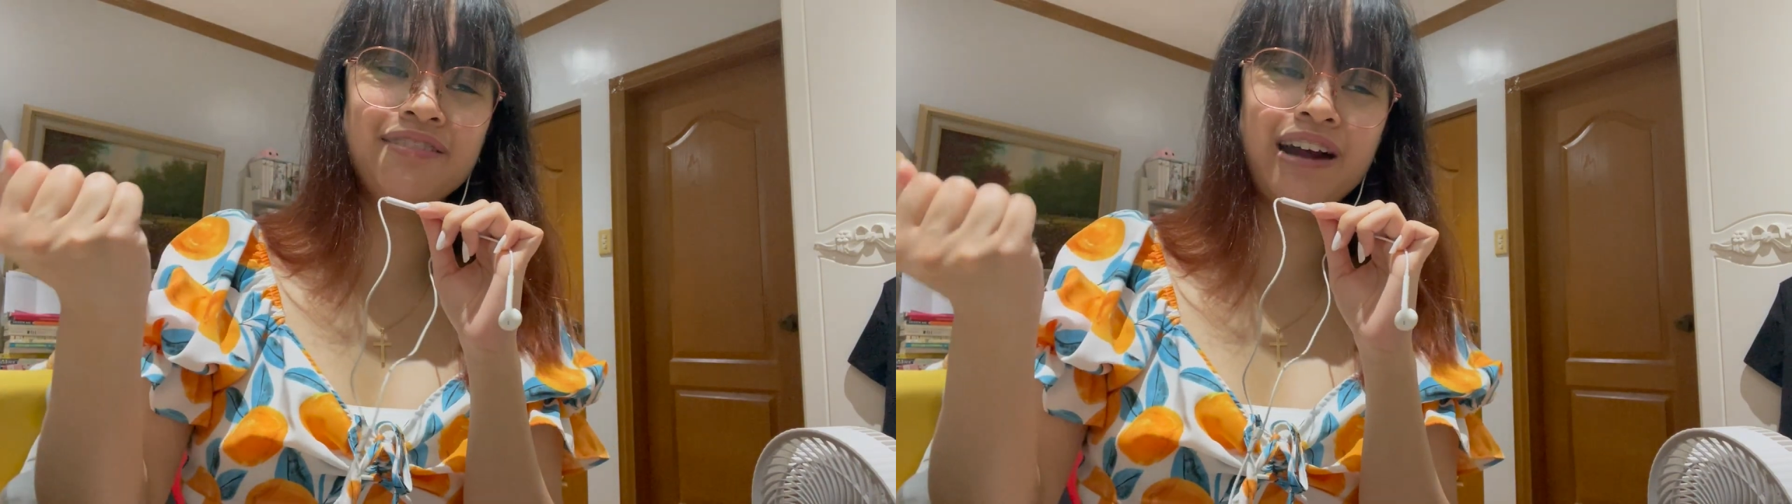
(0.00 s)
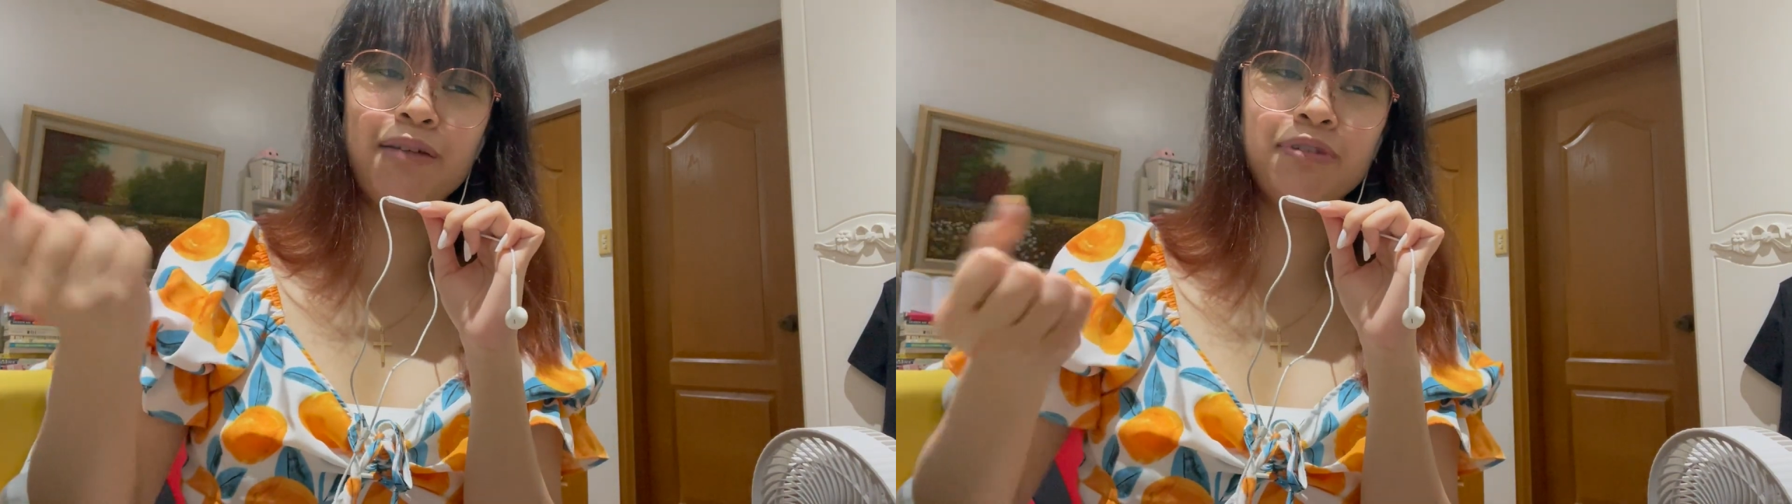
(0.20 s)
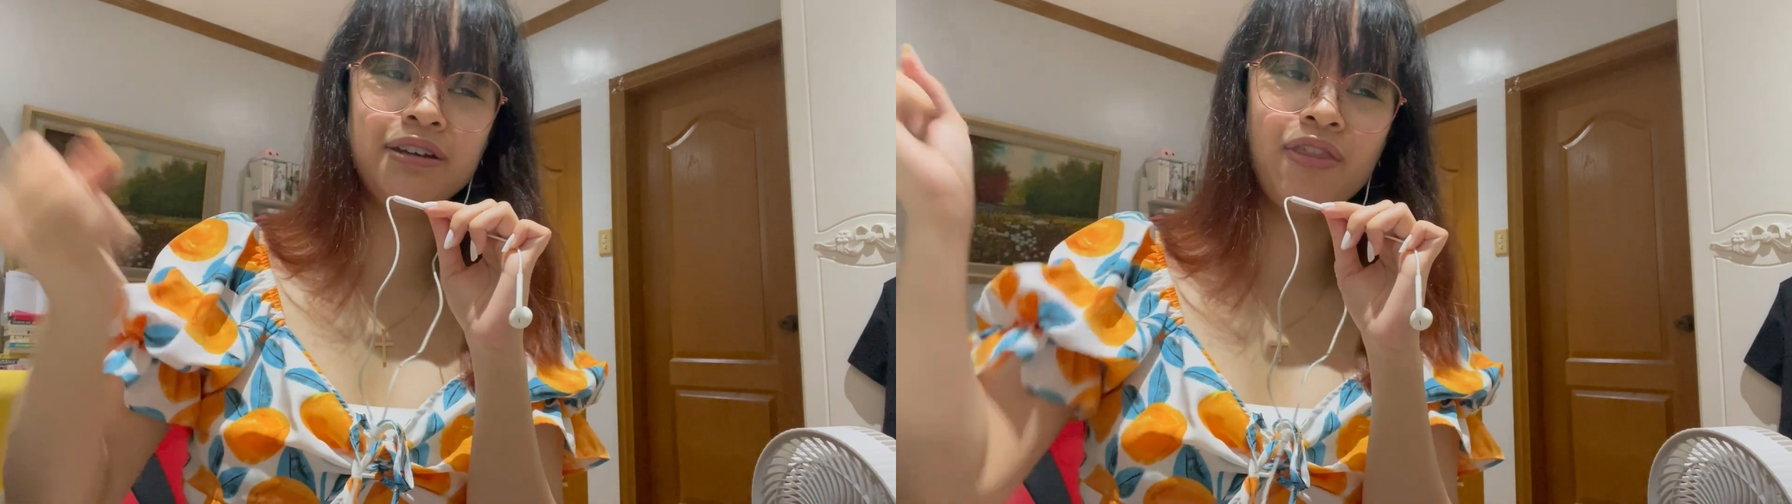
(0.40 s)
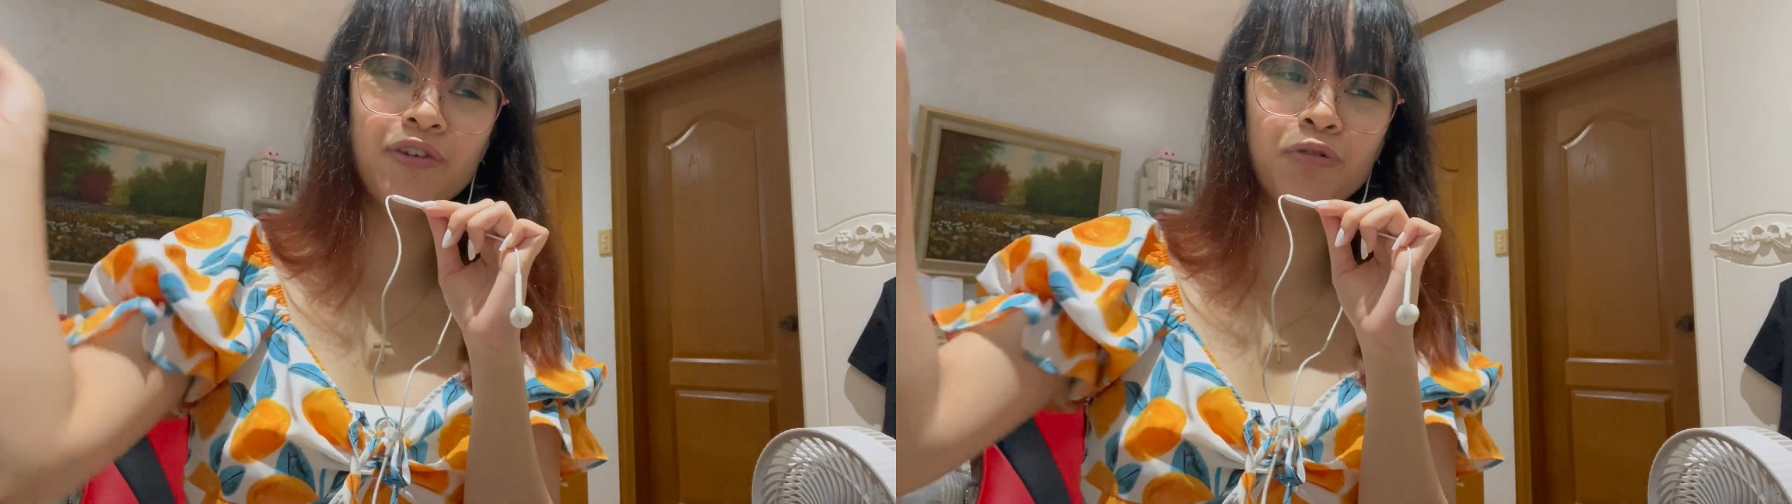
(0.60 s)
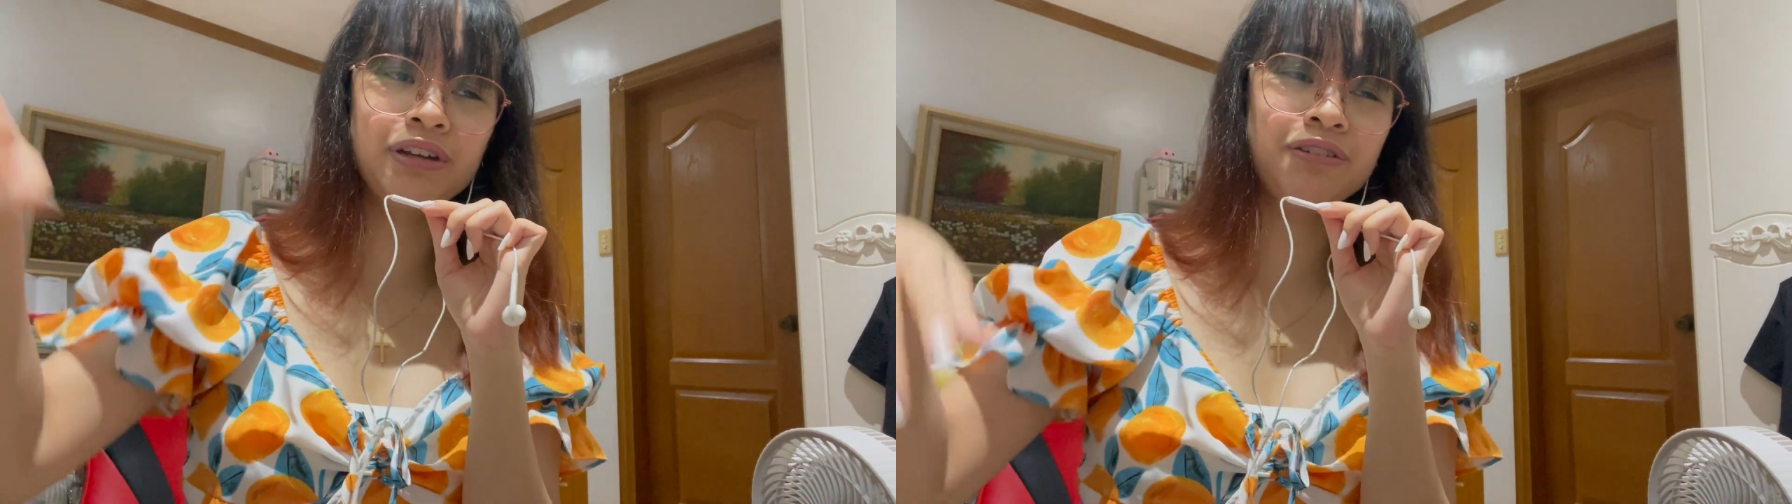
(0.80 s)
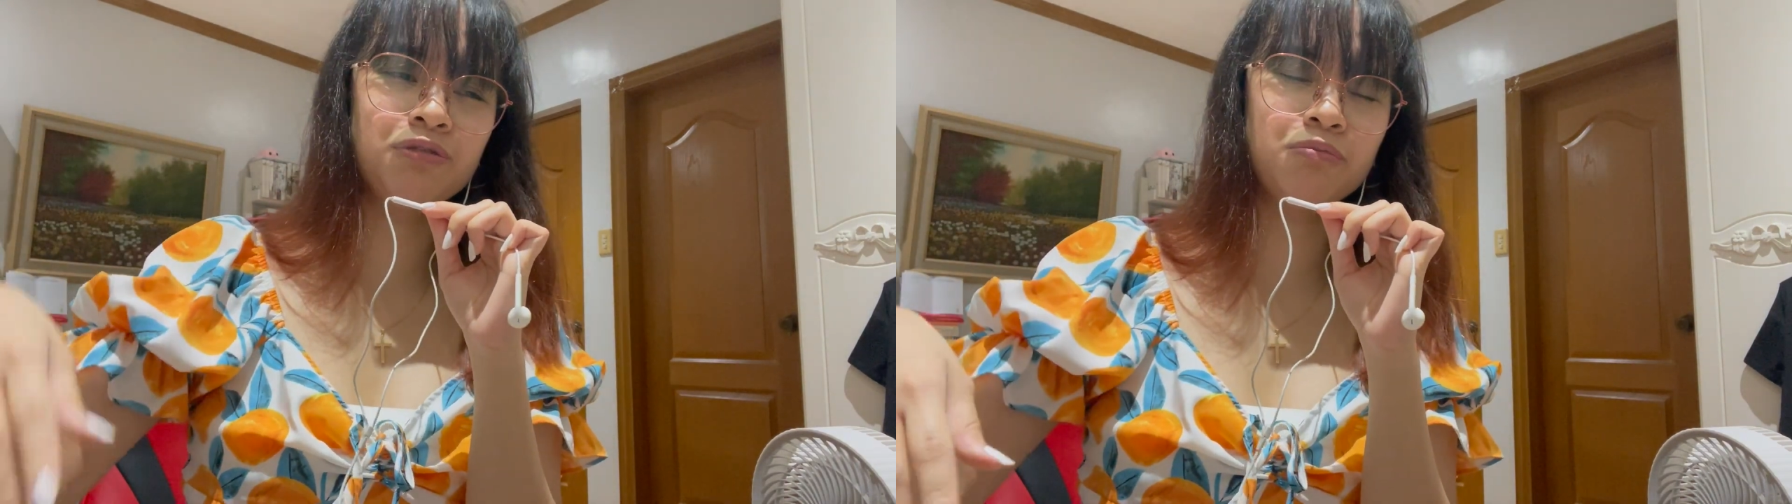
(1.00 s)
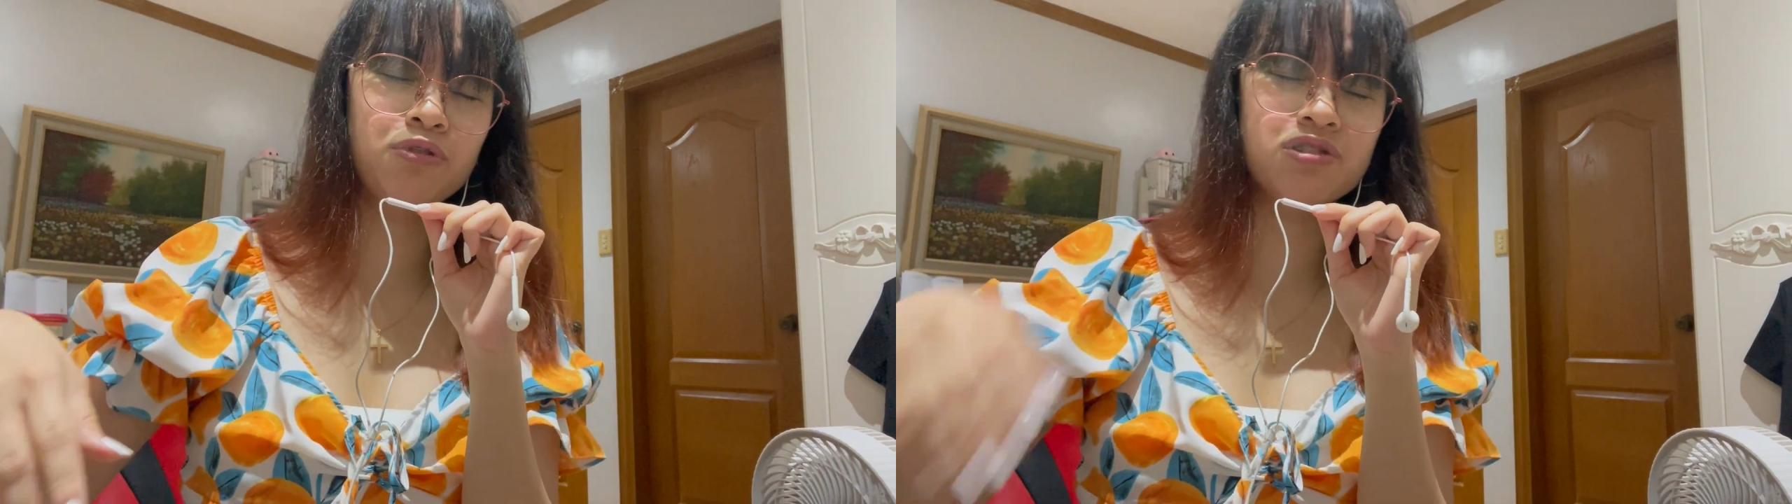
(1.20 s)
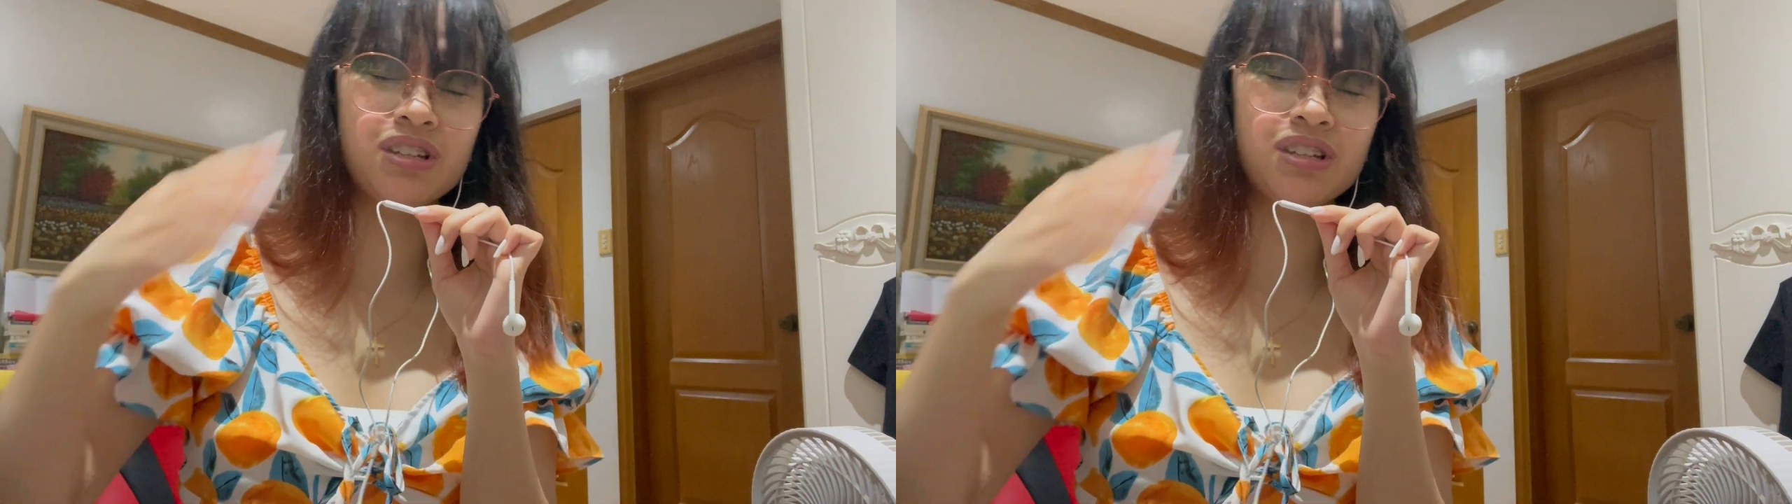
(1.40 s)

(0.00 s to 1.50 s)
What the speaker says: rabbit and threw it into a bush.